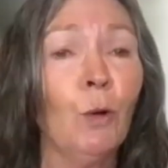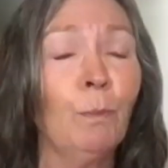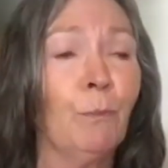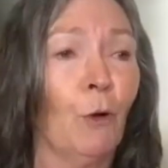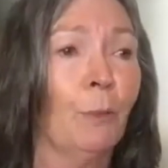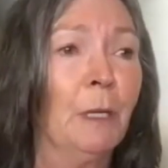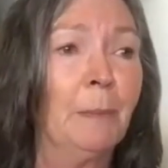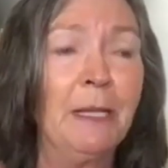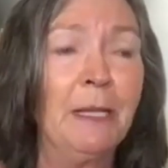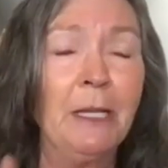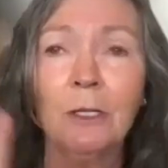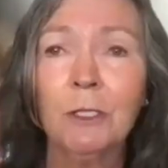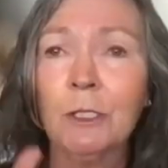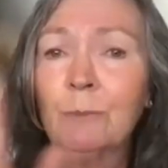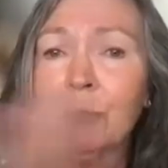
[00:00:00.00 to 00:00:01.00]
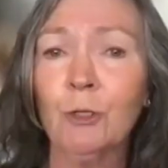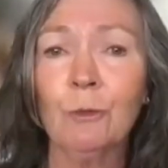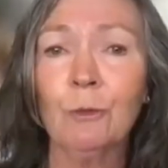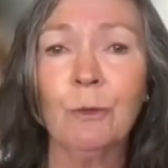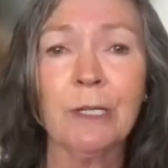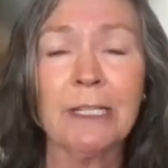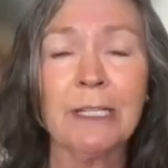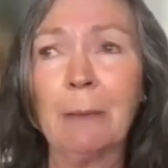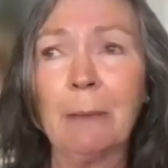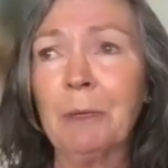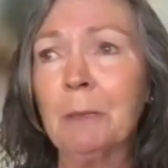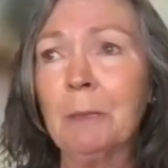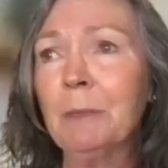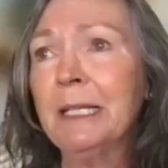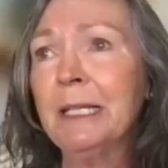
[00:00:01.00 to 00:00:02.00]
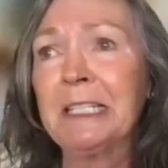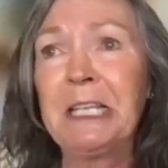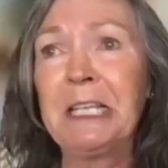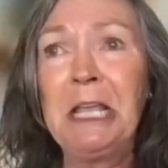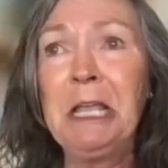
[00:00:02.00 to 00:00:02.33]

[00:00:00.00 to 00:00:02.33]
probably been on some turmeric supplements,